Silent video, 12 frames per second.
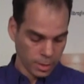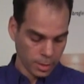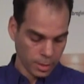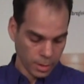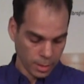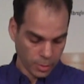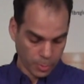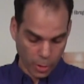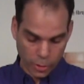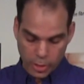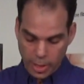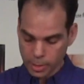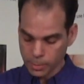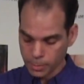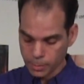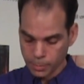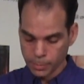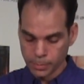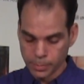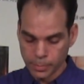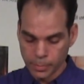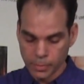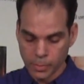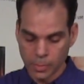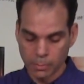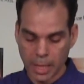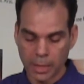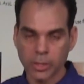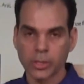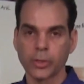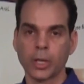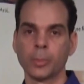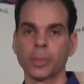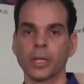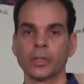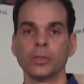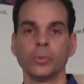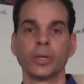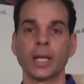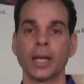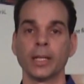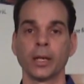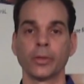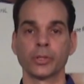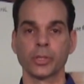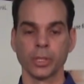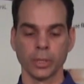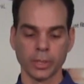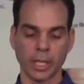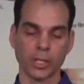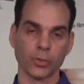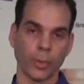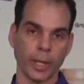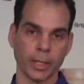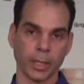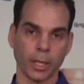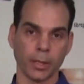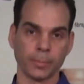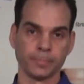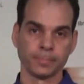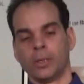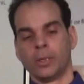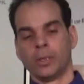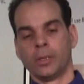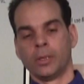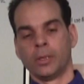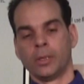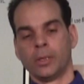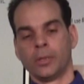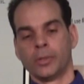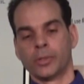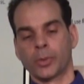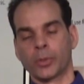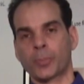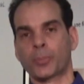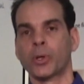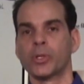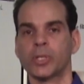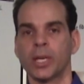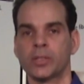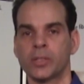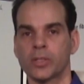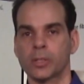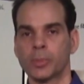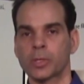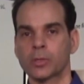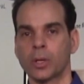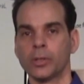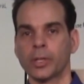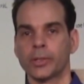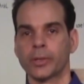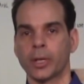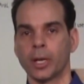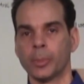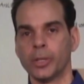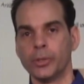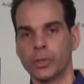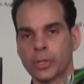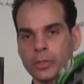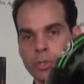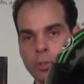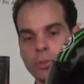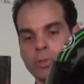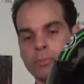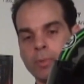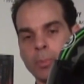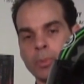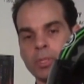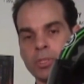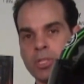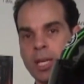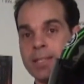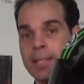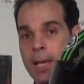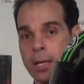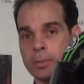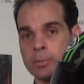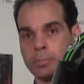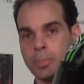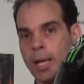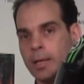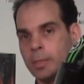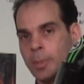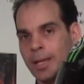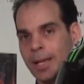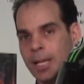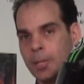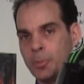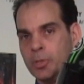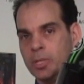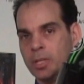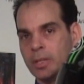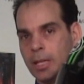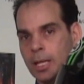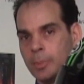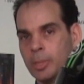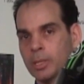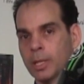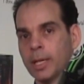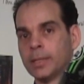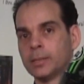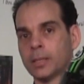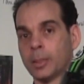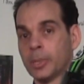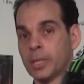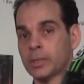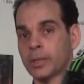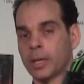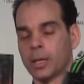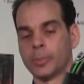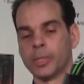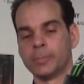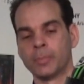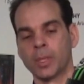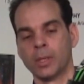the Pro Shade, mount it to your helmet like you would any other shield, and it's ready to go. So with the Pro Shade system installed on your helmet, you can choose to run with the shade down, blocking about 80% of the ambient light coming into the helmet.